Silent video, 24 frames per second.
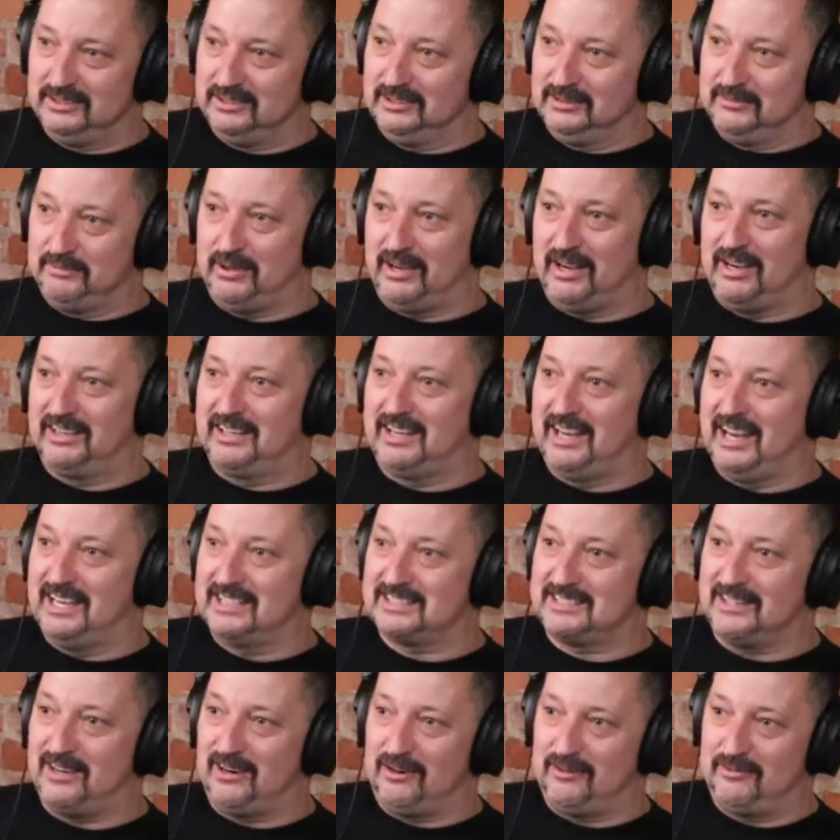podcast
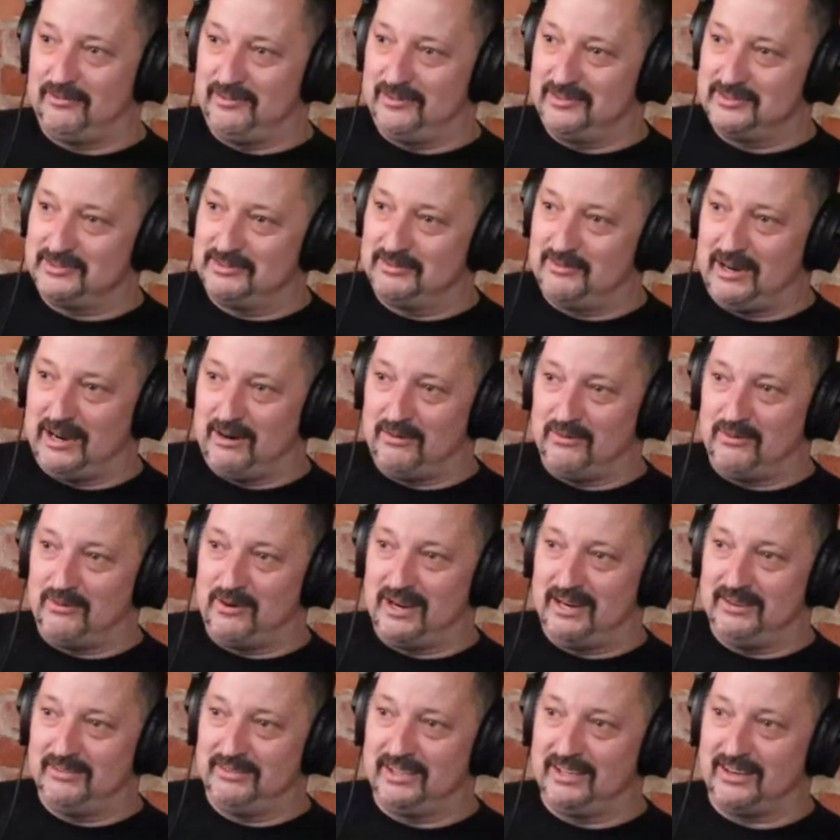off
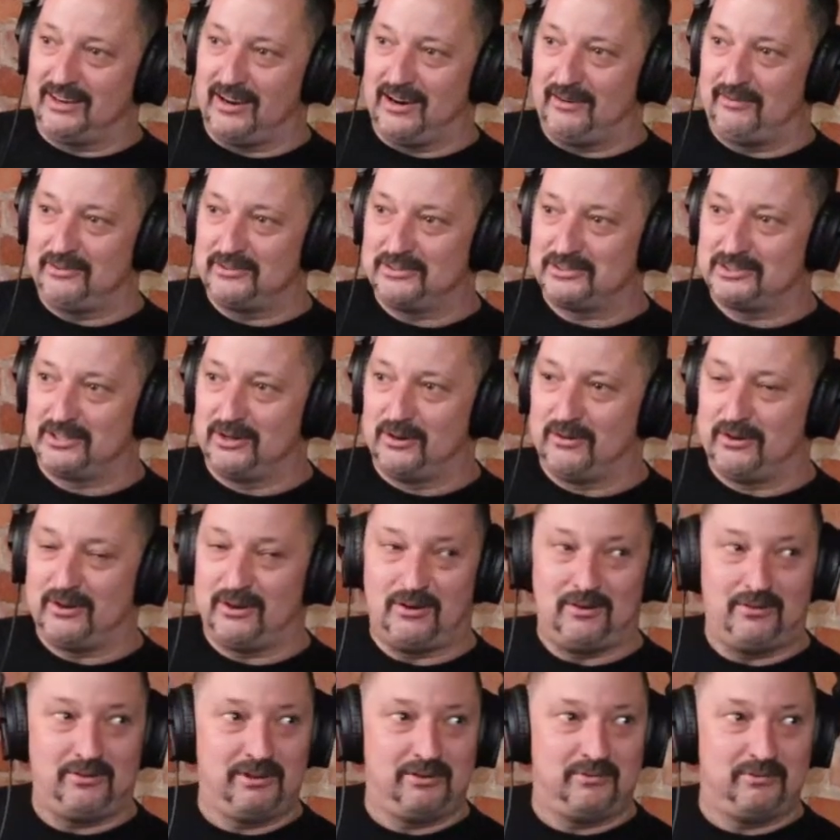while the conference is going
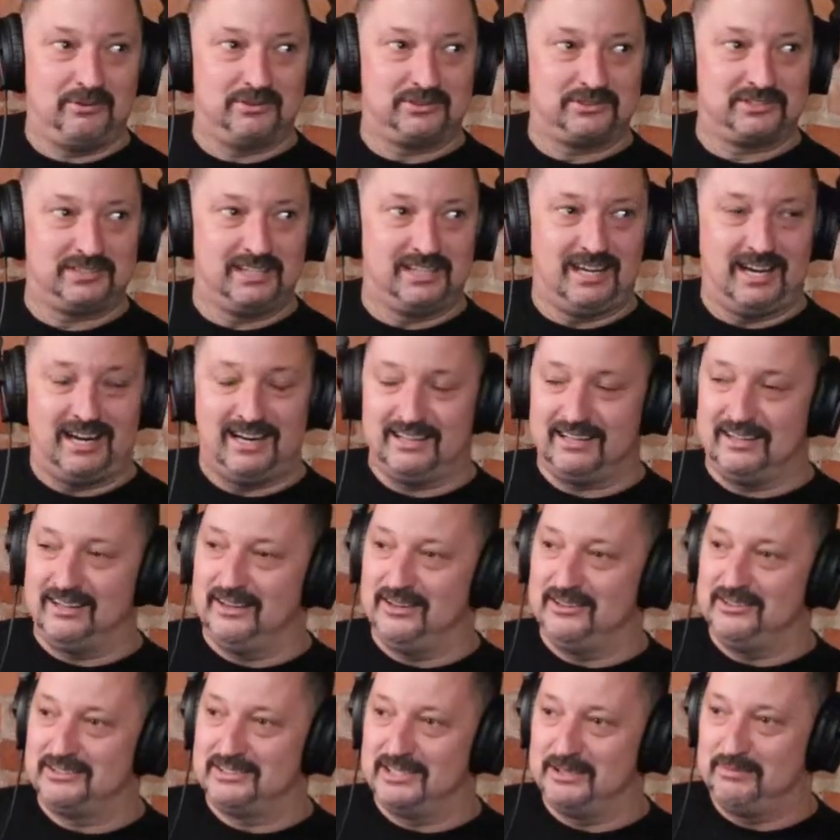on, and we'll see how it
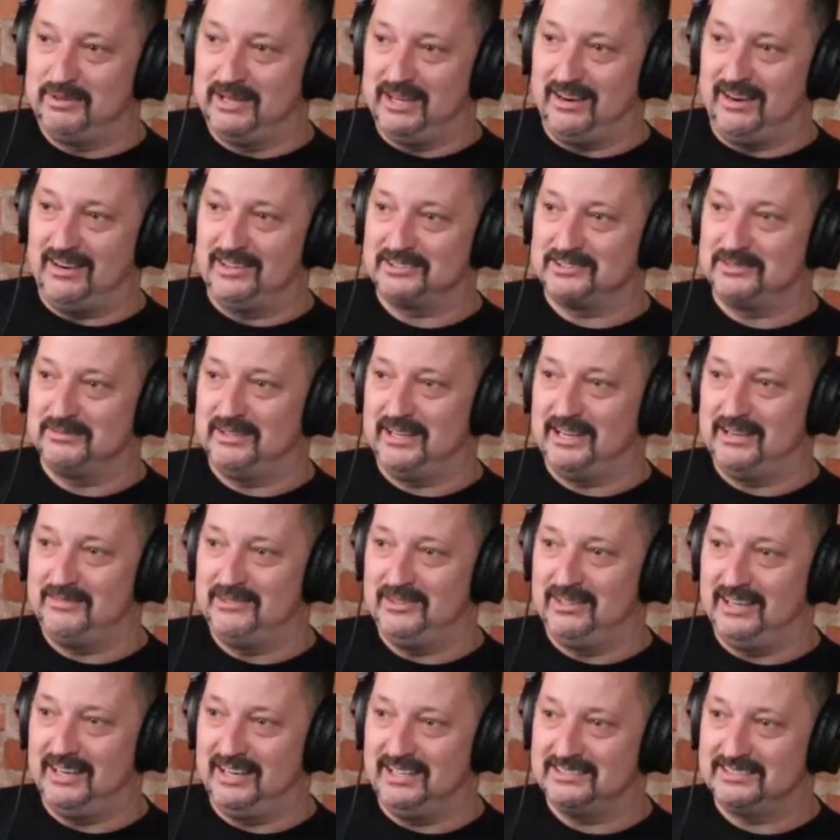goes. It'd be awesome to have you
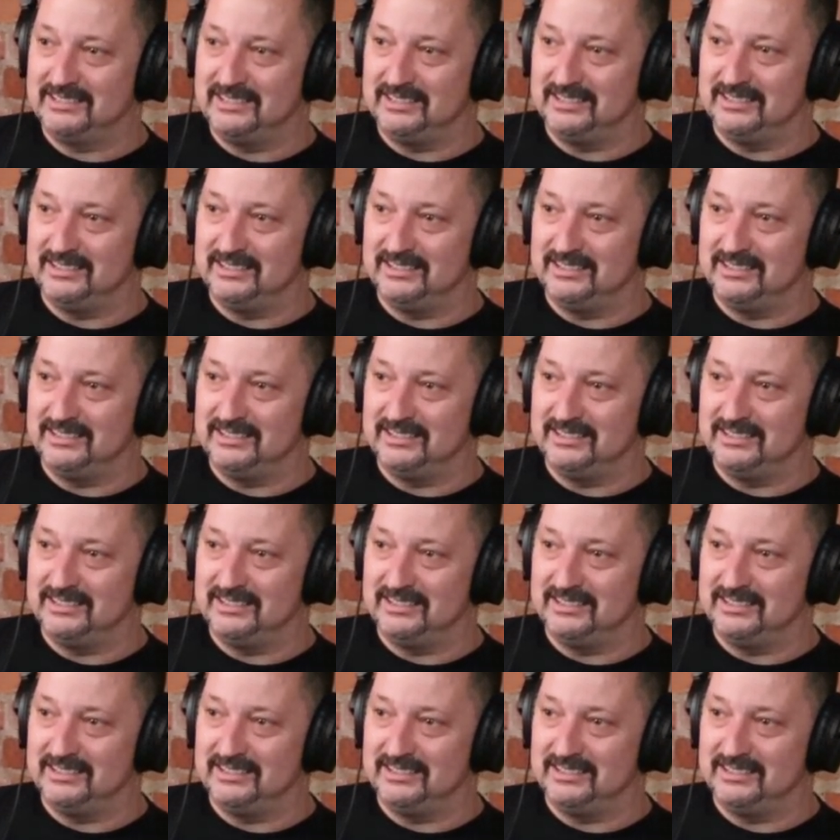guys there.